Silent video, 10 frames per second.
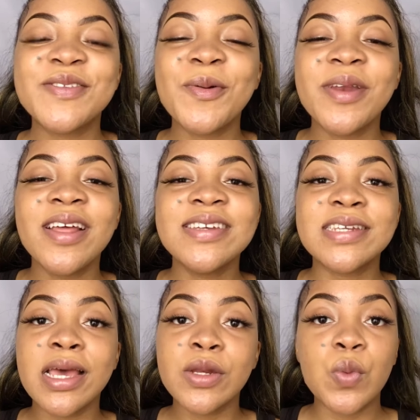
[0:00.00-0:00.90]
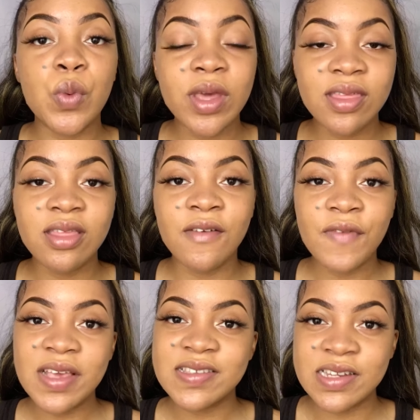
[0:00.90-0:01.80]
we're not done with the
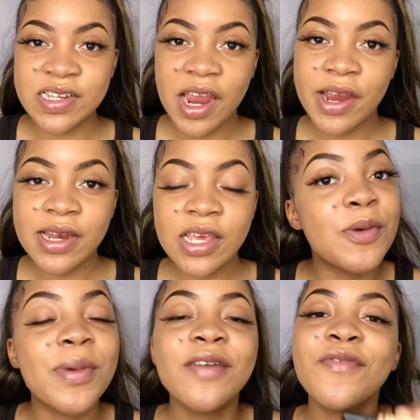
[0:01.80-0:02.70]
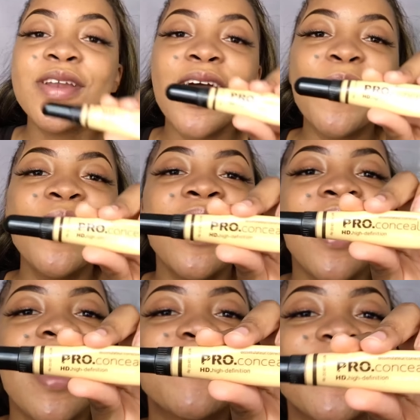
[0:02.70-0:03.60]
face entirely, but for now
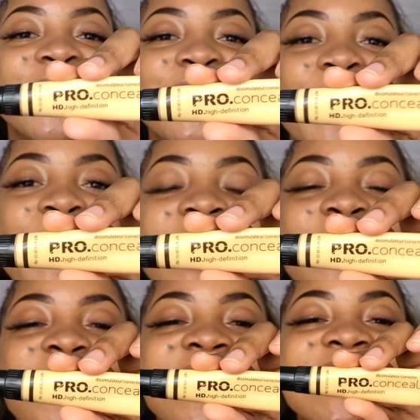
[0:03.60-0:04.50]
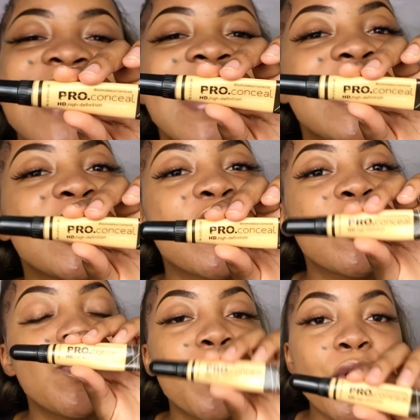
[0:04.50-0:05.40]
I'm going to go in with this LA
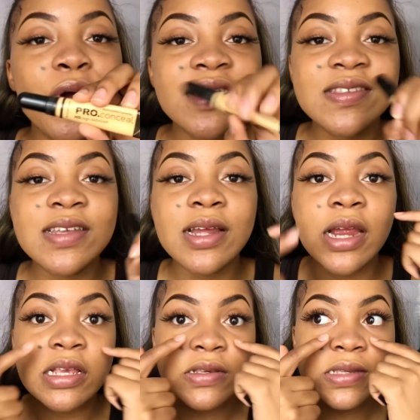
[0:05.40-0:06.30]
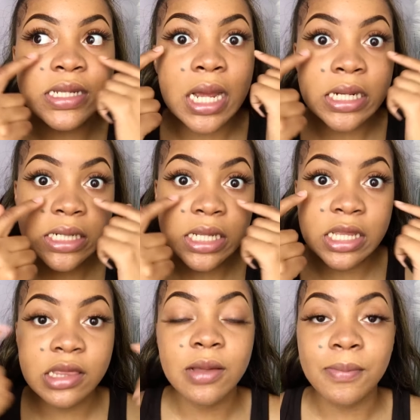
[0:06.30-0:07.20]
Girl Pro Concealer and use it
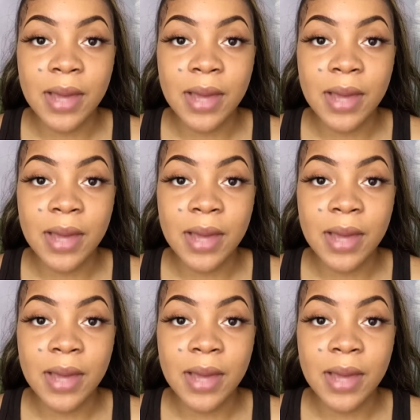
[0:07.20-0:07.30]
underneath my